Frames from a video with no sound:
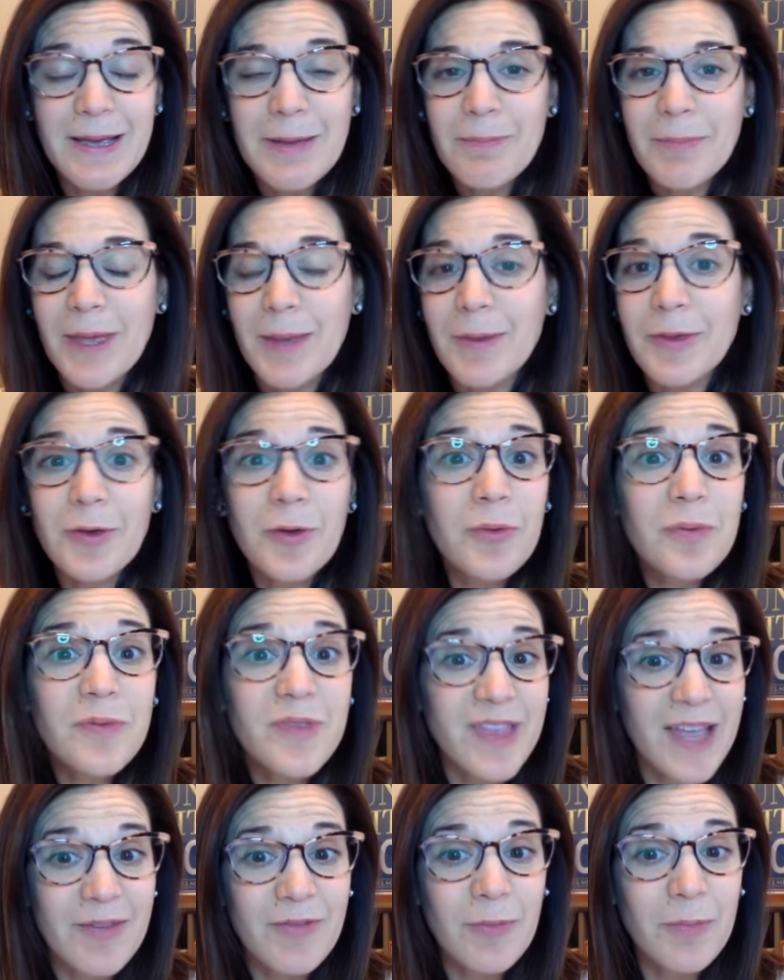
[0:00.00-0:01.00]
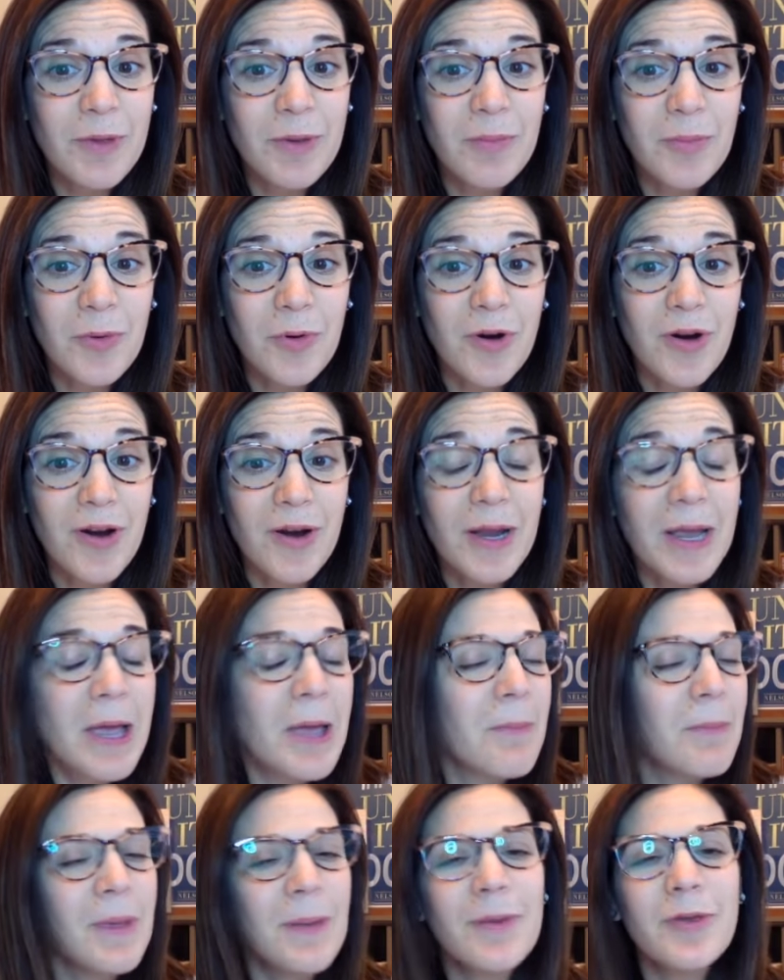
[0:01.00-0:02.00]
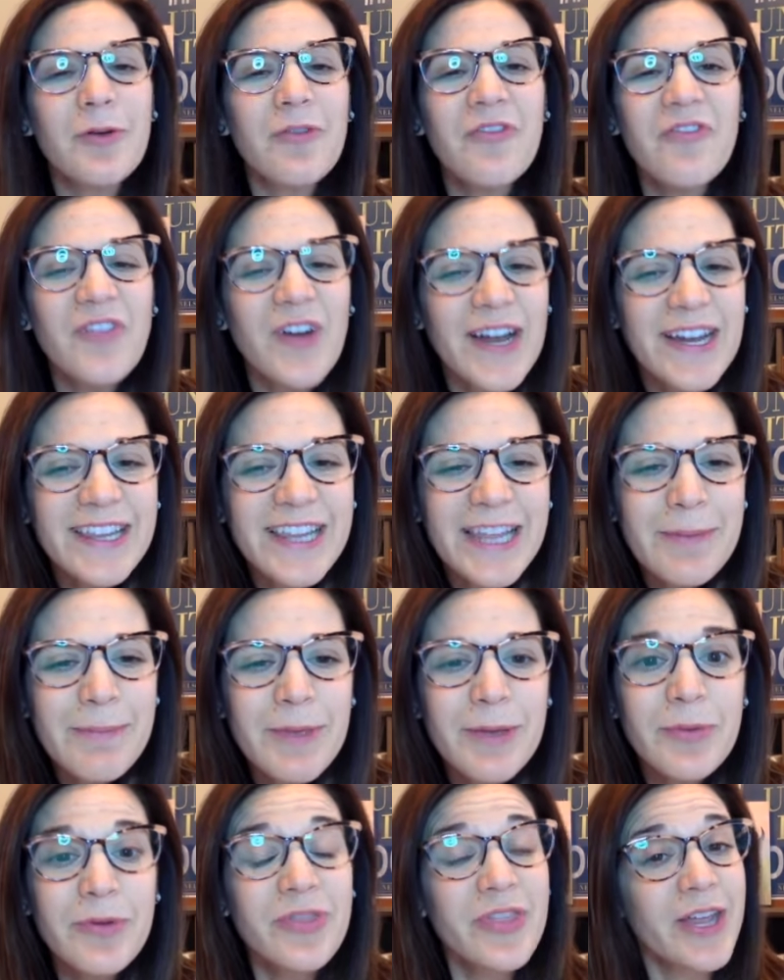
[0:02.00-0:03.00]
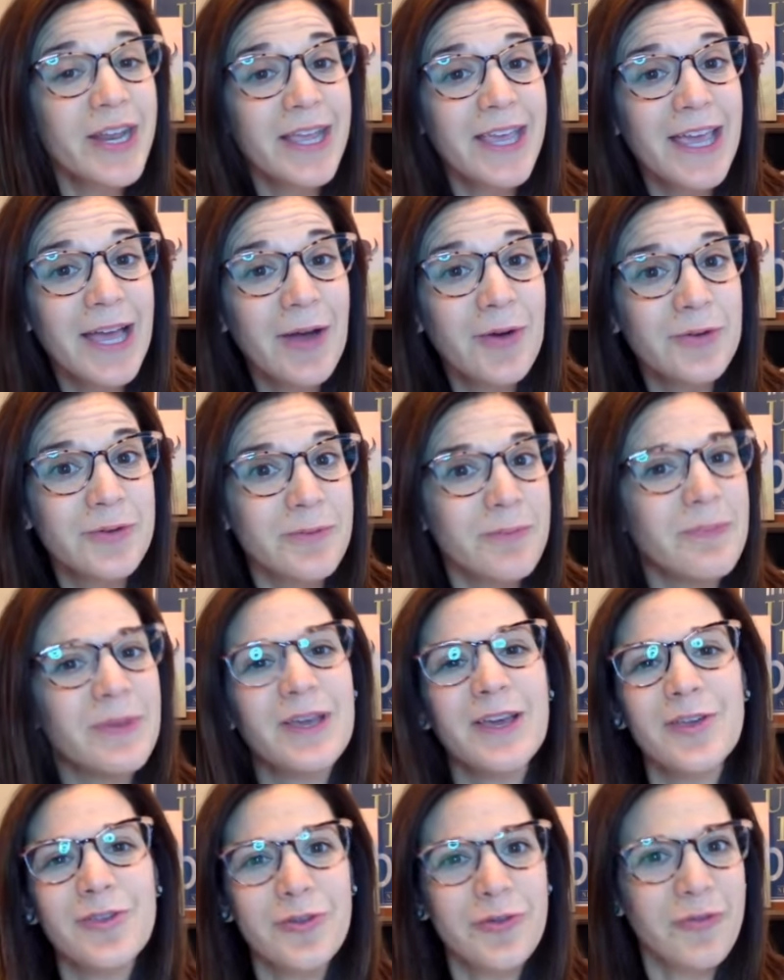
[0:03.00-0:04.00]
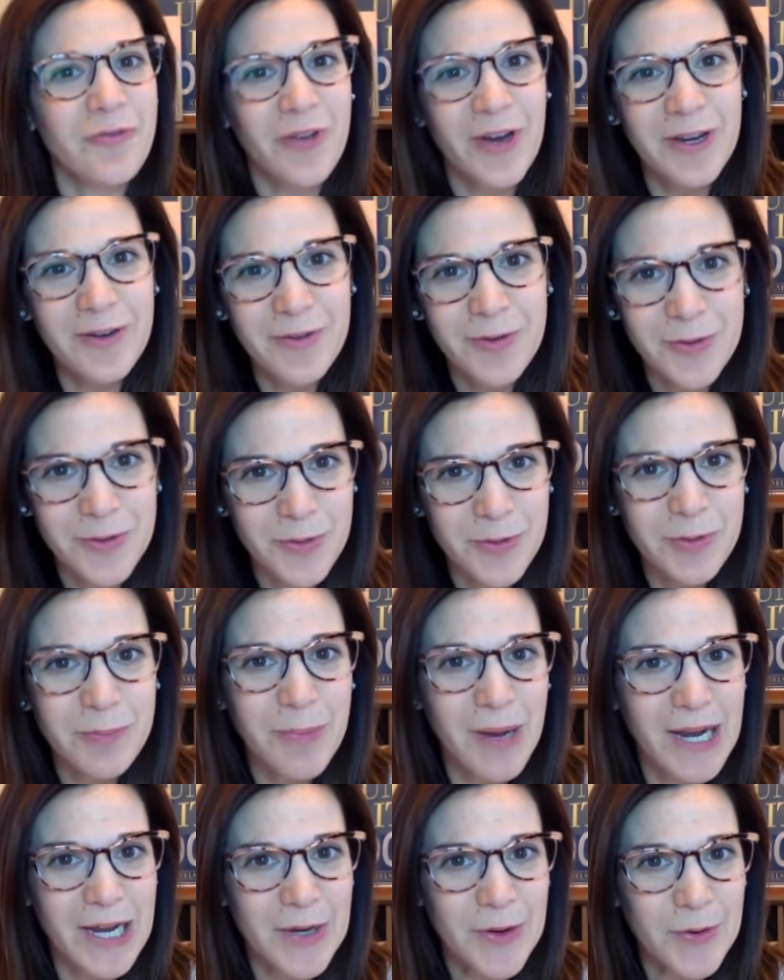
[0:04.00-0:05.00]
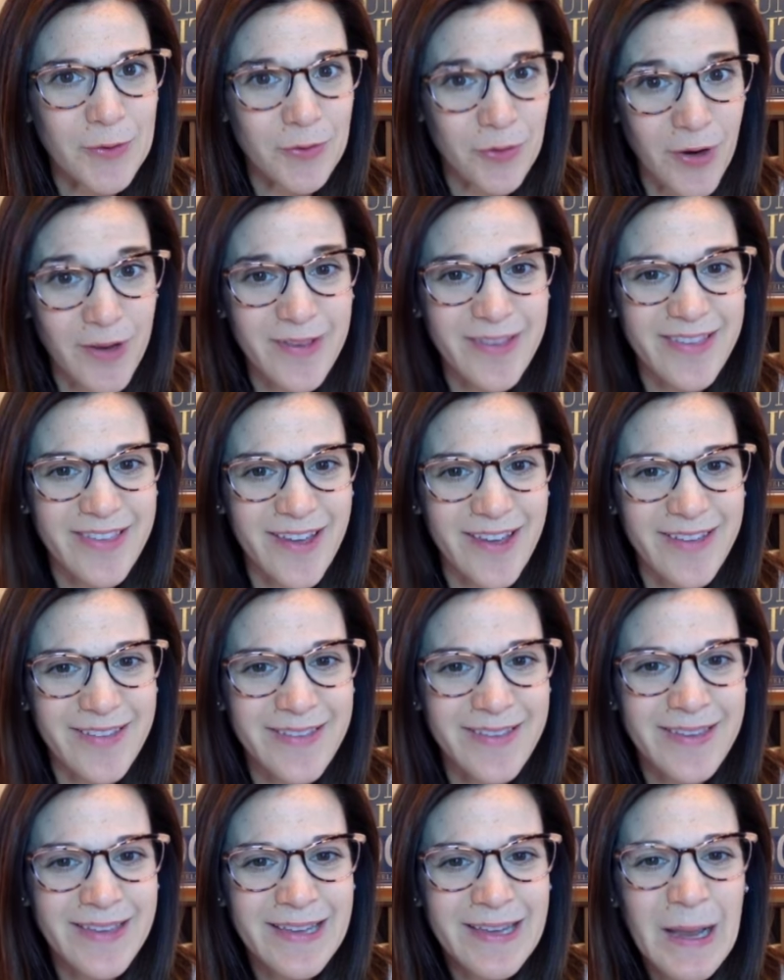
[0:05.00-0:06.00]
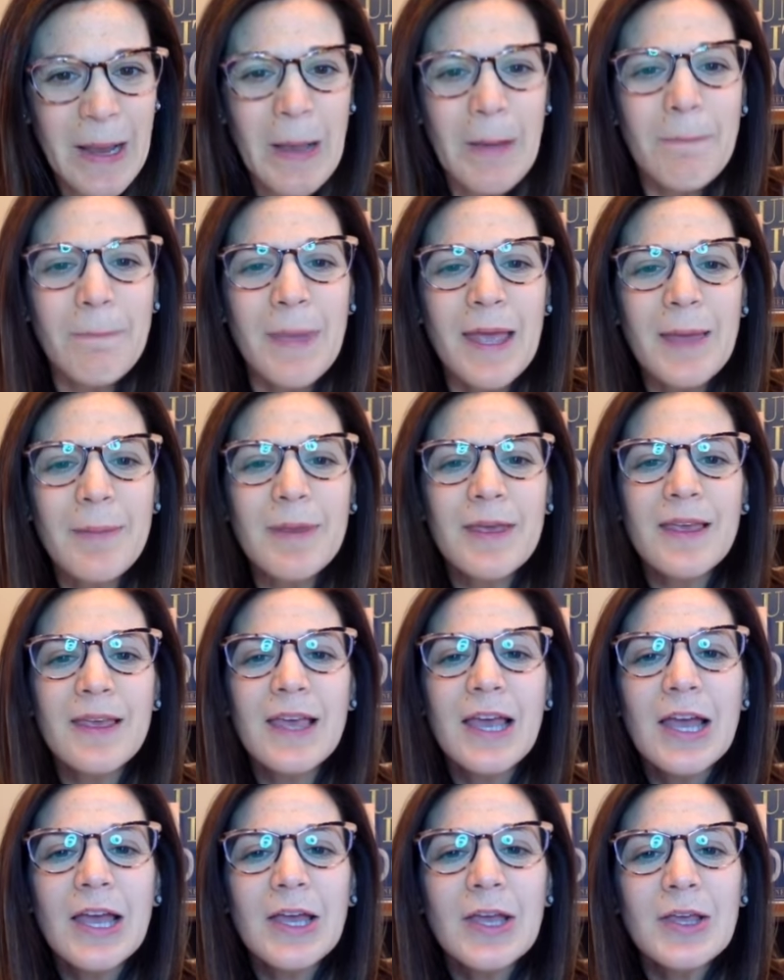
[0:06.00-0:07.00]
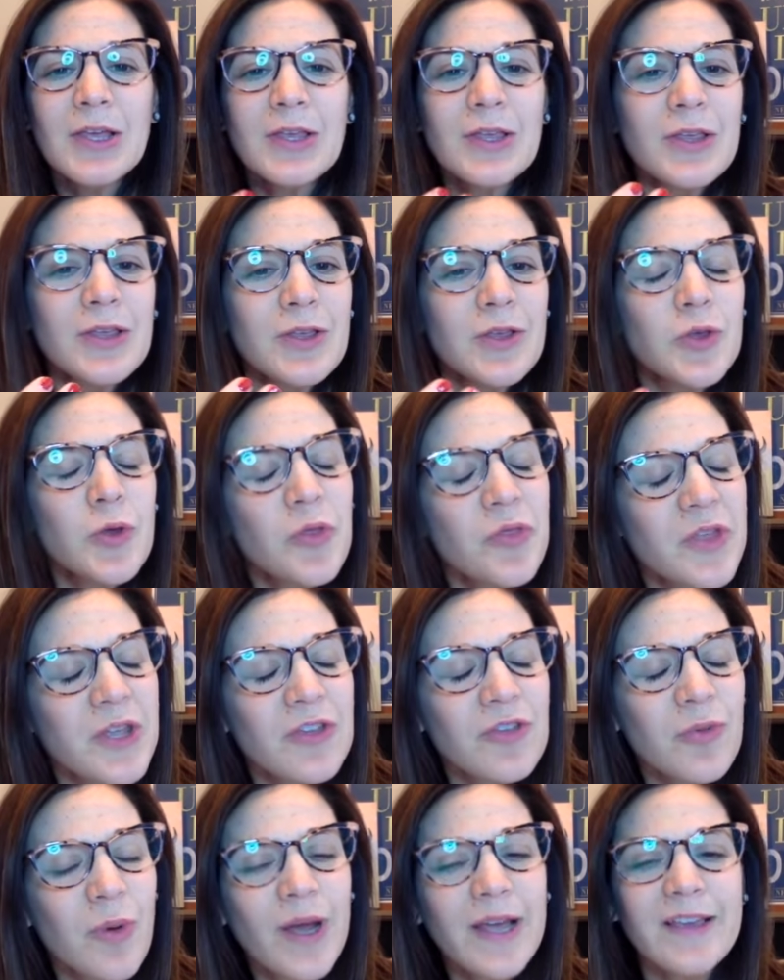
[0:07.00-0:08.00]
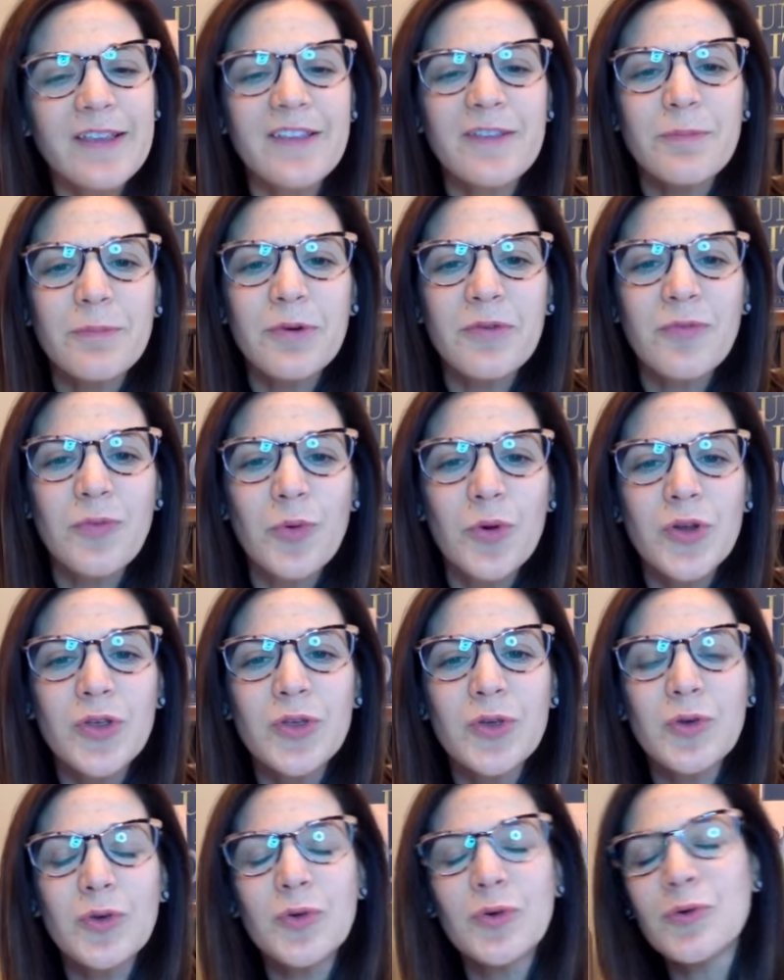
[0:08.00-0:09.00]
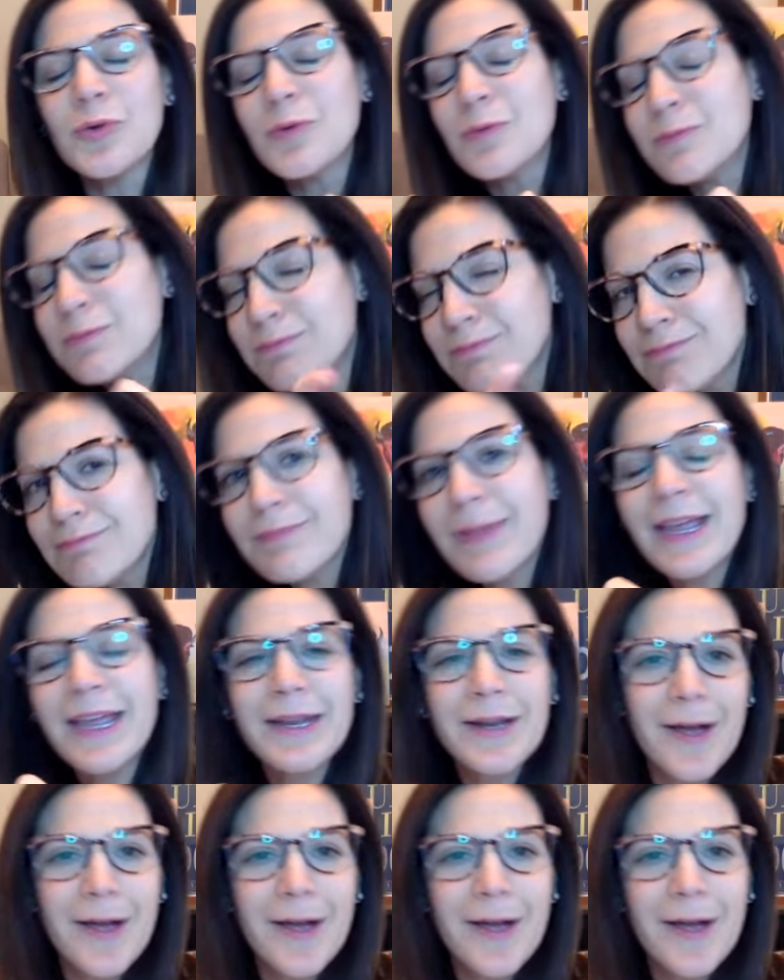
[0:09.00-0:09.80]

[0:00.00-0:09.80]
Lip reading: Maybe you'll save a bit more. Maybe you'll finally meet with that accountant because your friend who you admire and trust does. Maybe you'll think twice before you make an